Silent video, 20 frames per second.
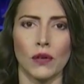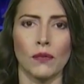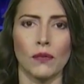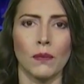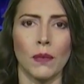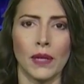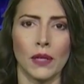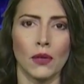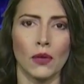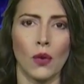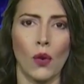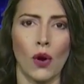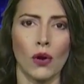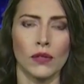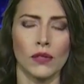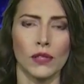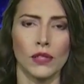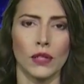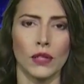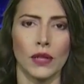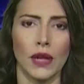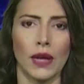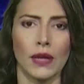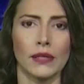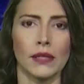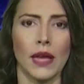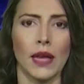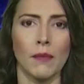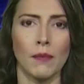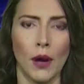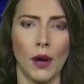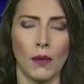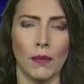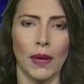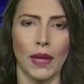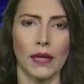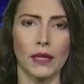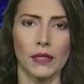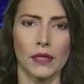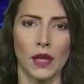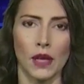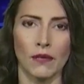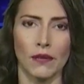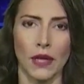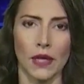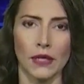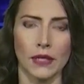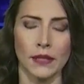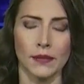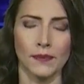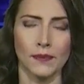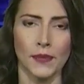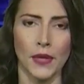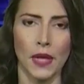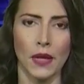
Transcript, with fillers: of medical oxygen as a public service.